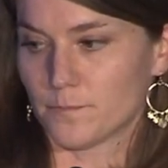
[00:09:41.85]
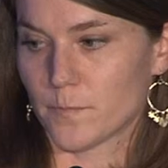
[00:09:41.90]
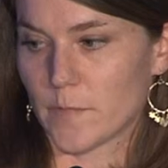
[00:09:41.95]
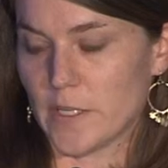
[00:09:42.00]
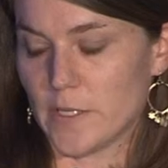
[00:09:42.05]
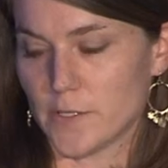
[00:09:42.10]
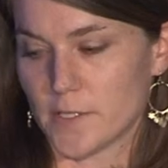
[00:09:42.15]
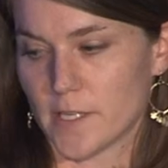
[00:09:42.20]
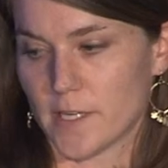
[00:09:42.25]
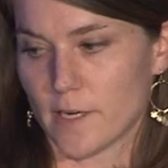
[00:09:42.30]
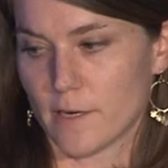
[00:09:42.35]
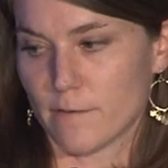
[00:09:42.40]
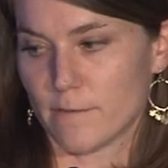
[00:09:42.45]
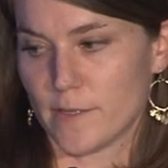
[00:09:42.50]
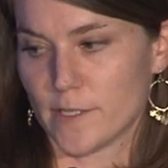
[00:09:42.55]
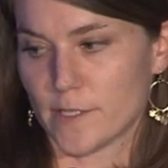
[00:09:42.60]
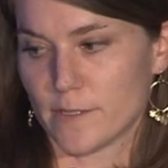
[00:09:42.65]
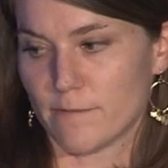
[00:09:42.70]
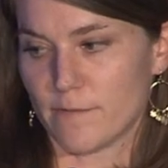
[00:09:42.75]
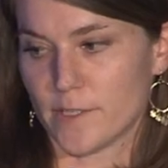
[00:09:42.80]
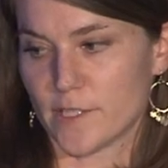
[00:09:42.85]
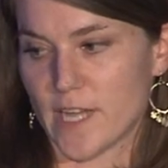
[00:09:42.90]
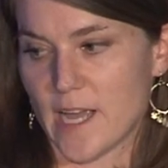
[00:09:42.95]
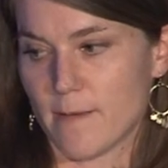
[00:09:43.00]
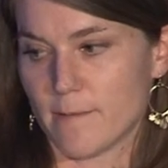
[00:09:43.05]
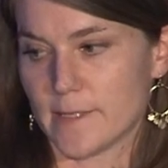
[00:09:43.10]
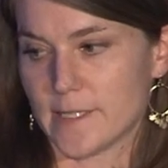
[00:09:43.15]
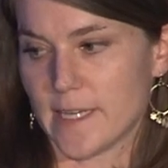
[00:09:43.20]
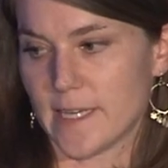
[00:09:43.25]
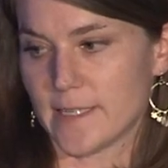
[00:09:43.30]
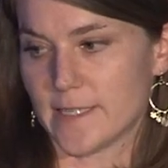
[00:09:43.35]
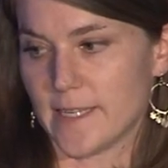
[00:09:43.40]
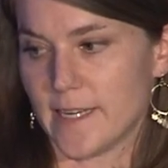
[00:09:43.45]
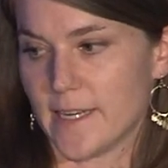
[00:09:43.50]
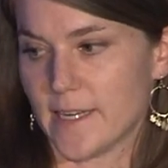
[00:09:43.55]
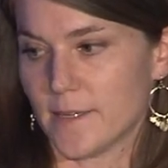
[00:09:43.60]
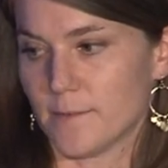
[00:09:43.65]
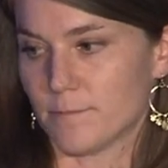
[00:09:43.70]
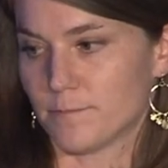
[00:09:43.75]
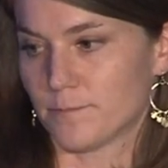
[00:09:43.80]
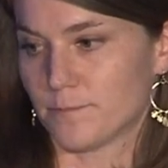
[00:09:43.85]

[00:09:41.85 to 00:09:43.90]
using our fish and fish habitat data.